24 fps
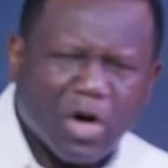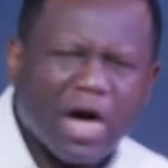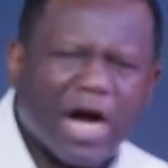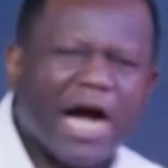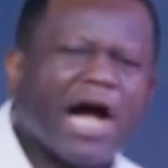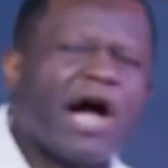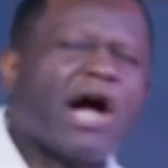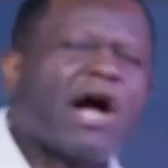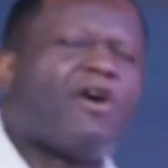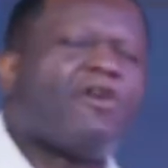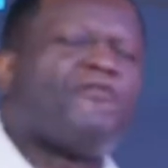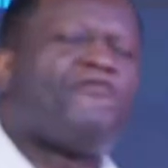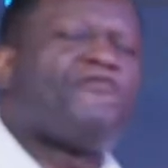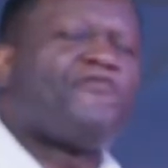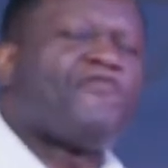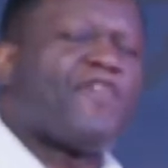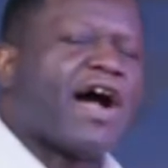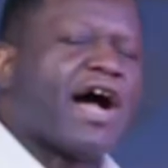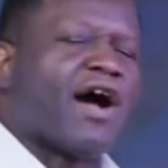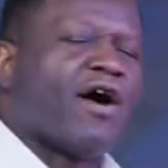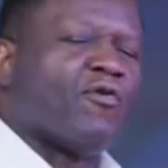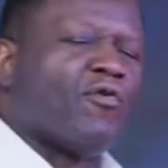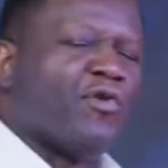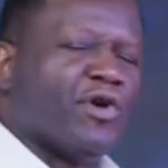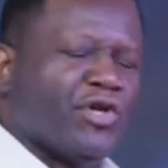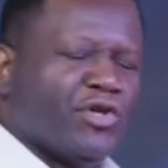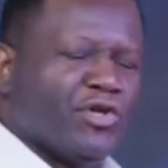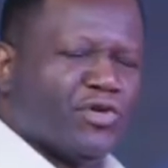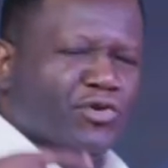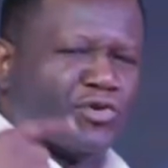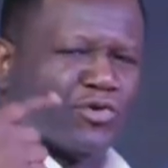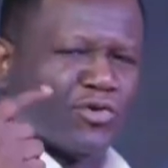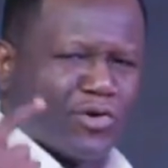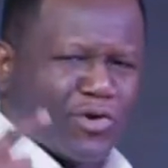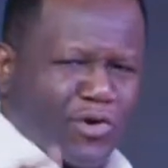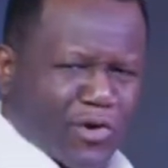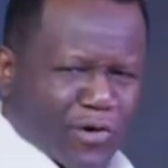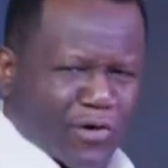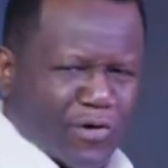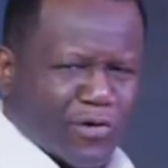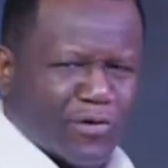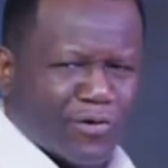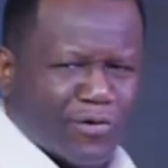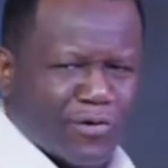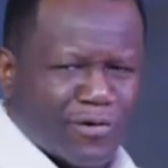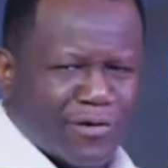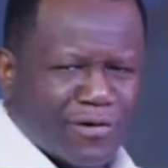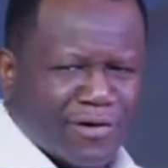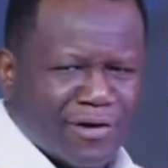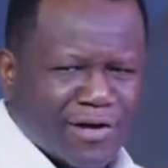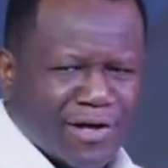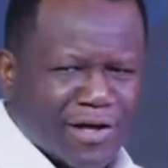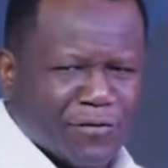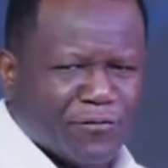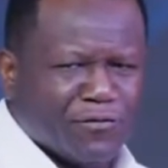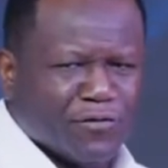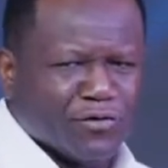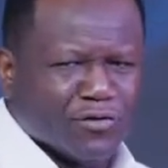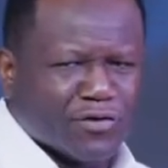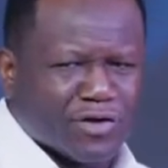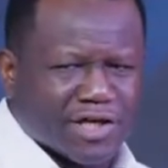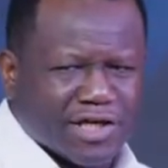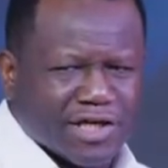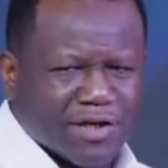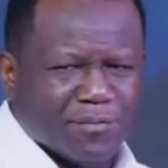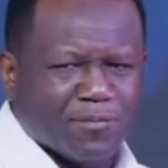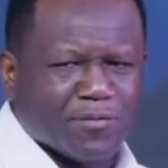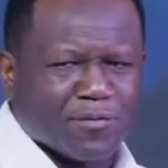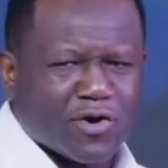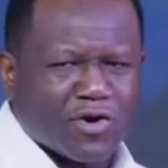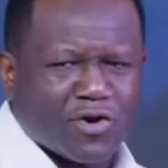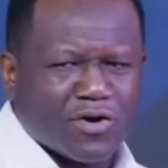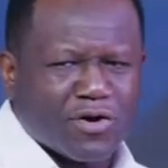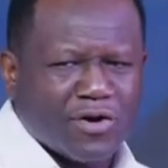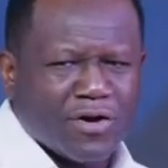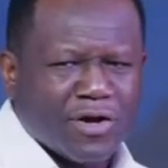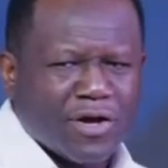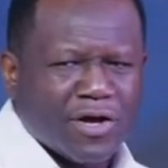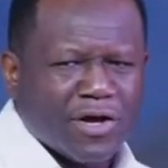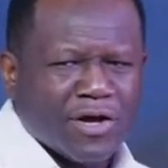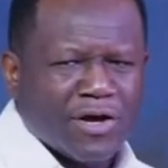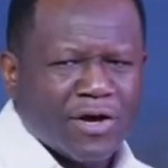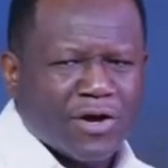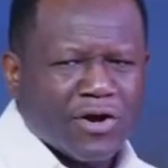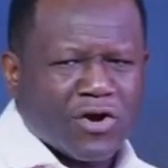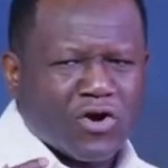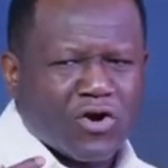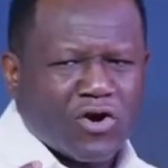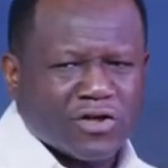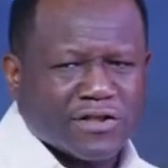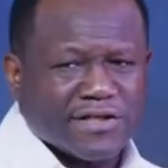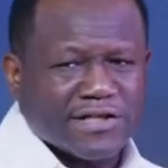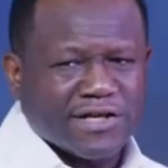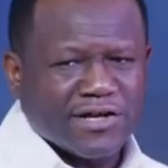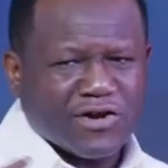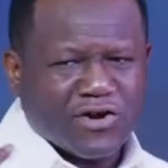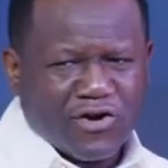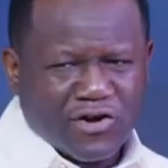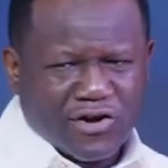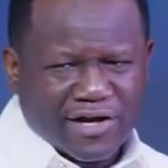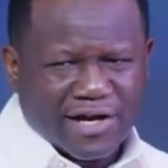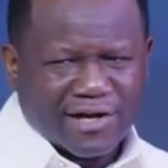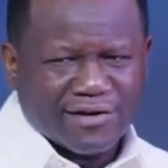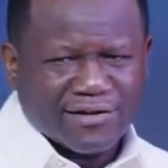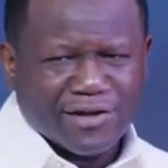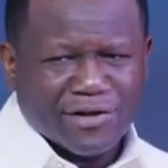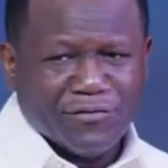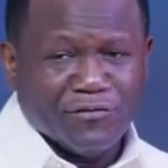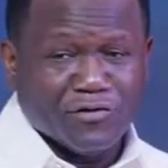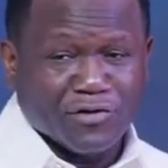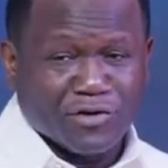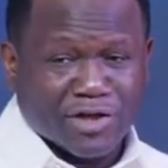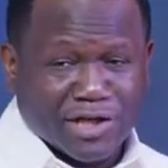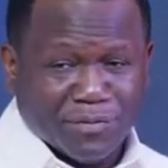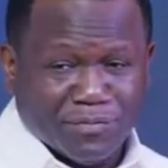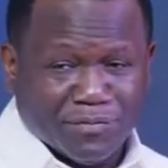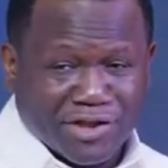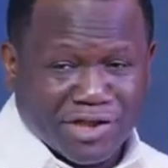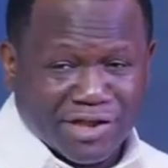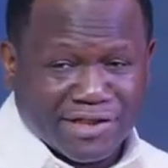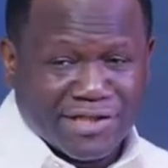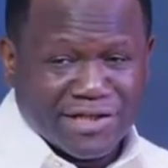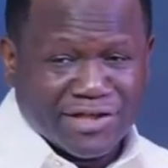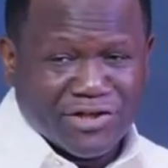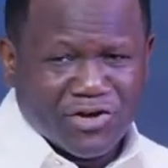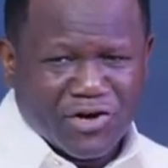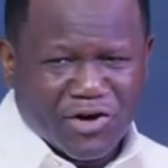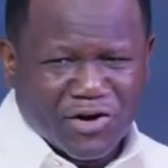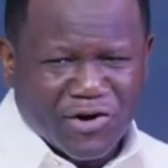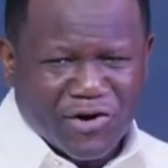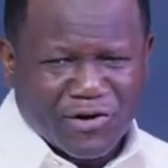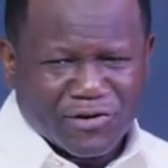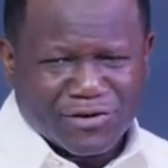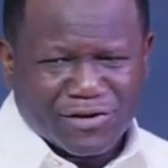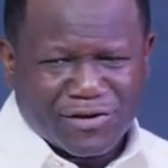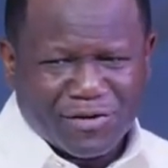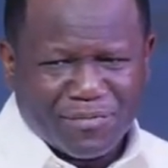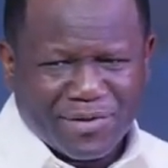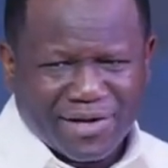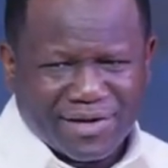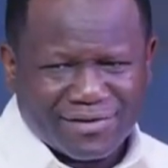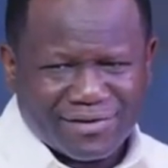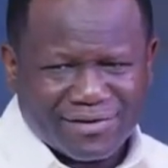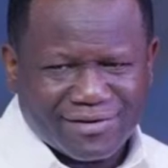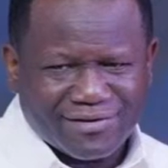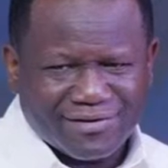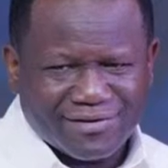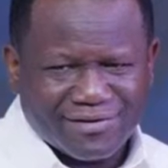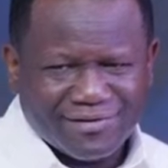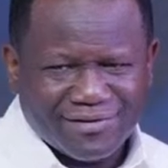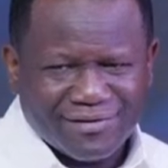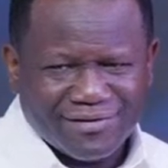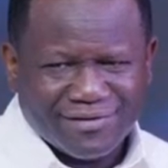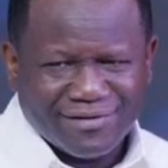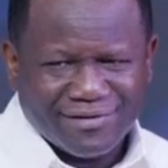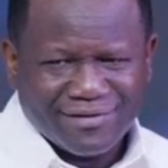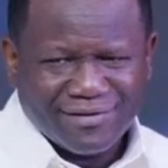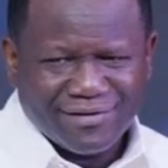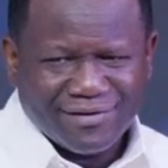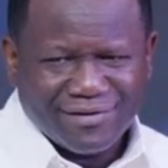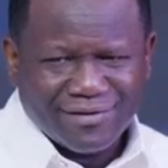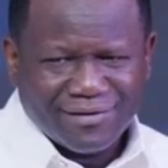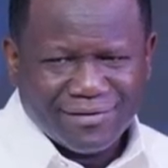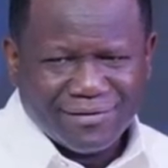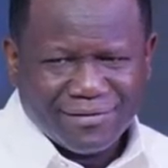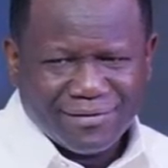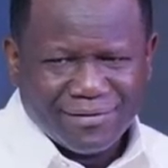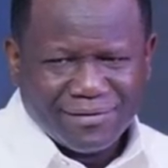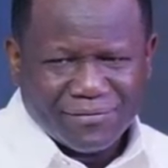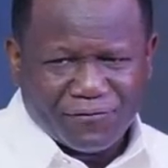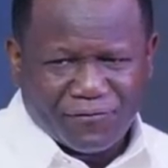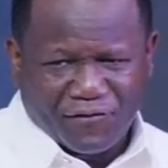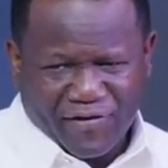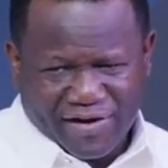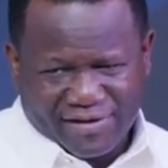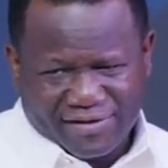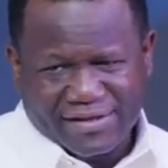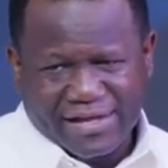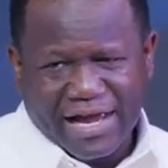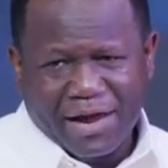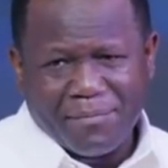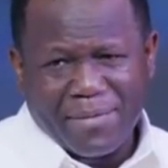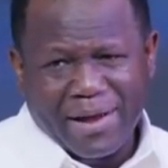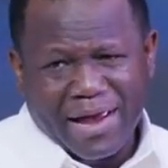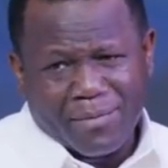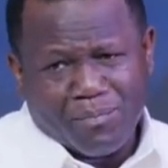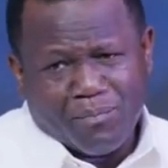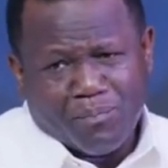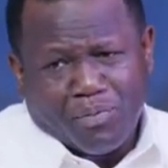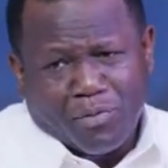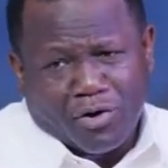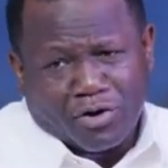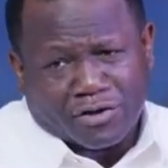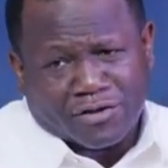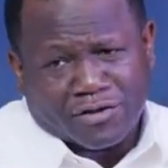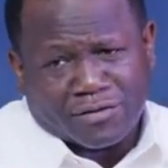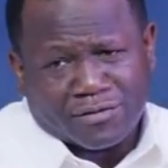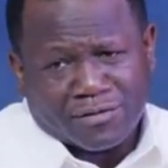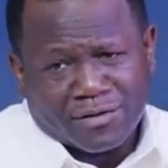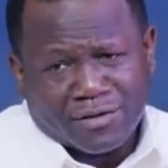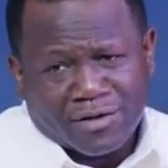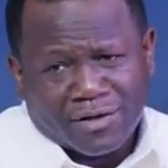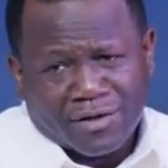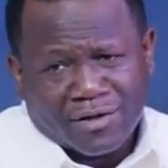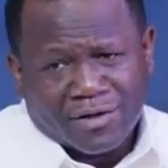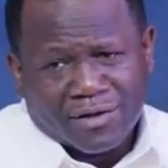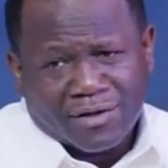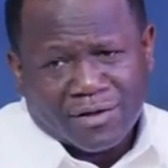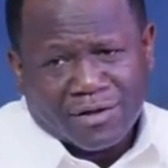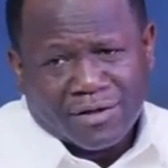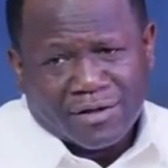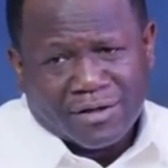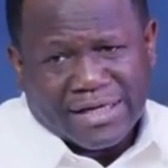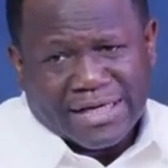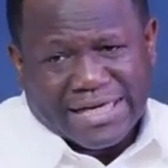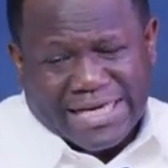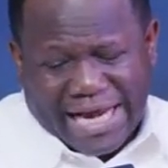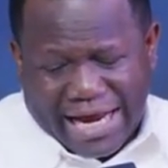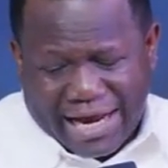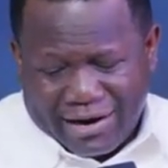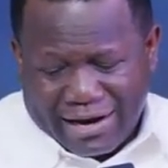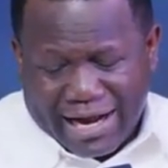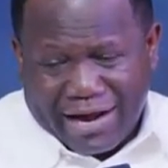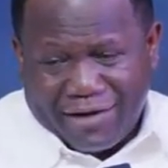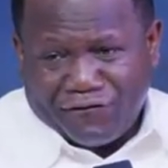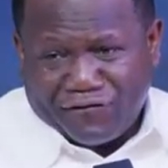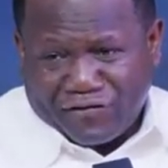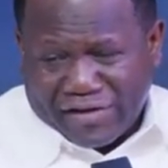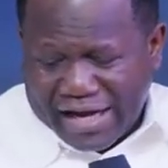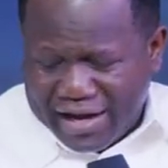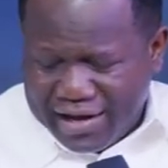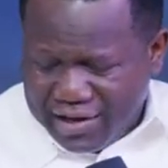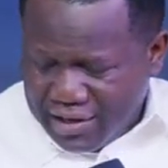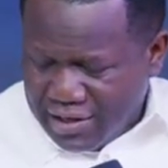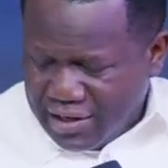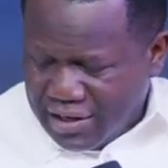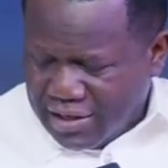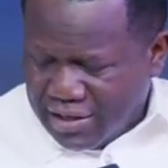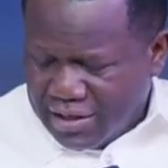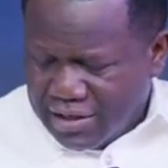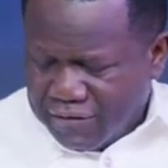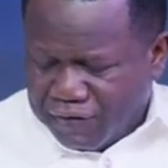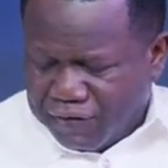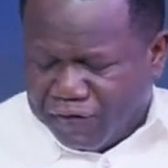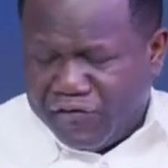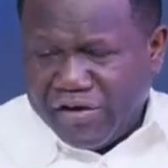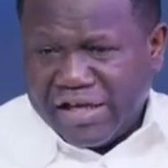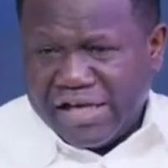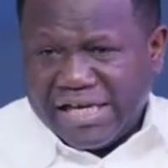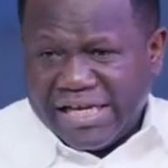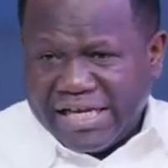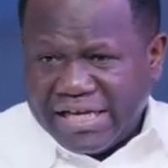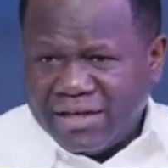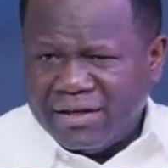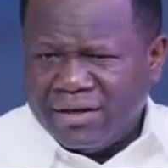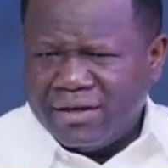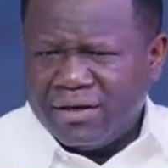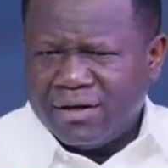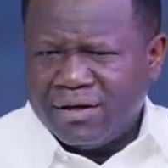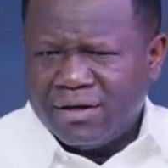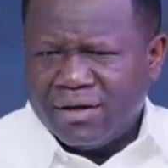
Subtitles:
how far will you go if you keep cutting corners, if you keep cheating your customers? First time I bought, now after filling,